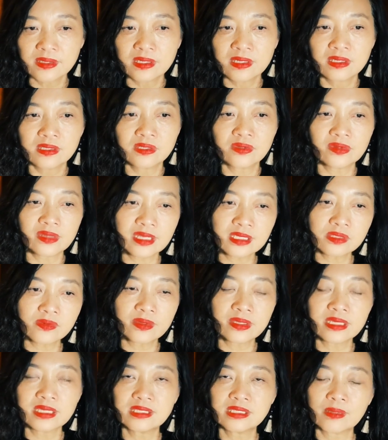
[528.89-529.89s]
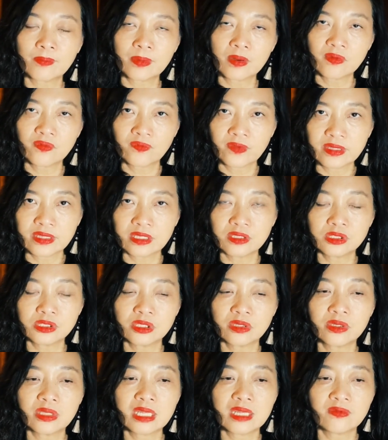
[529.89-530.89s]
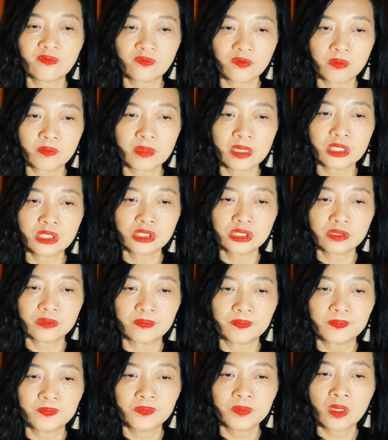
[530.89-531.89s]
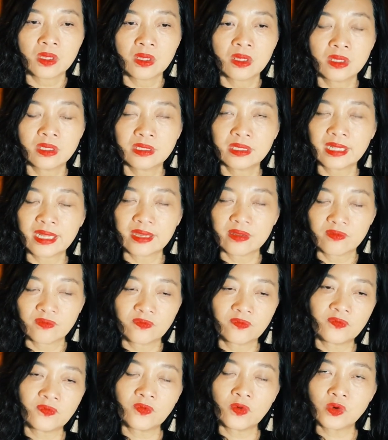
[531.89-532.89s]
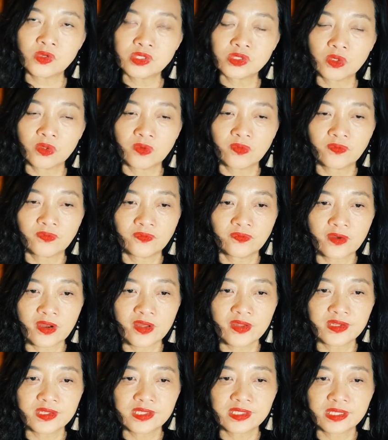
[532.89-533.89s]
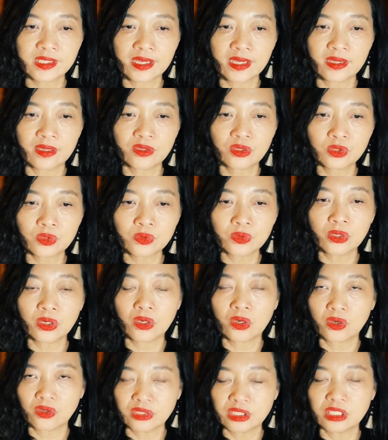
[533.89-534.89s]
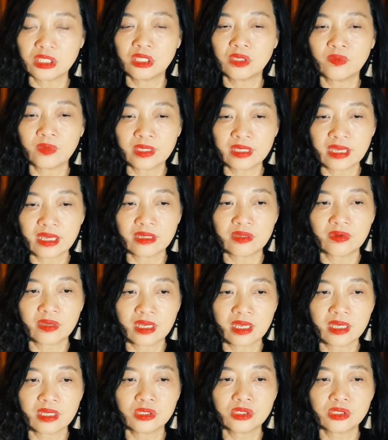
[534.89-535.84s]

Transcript: So next one is about financial information, like flows of funds through a continuing education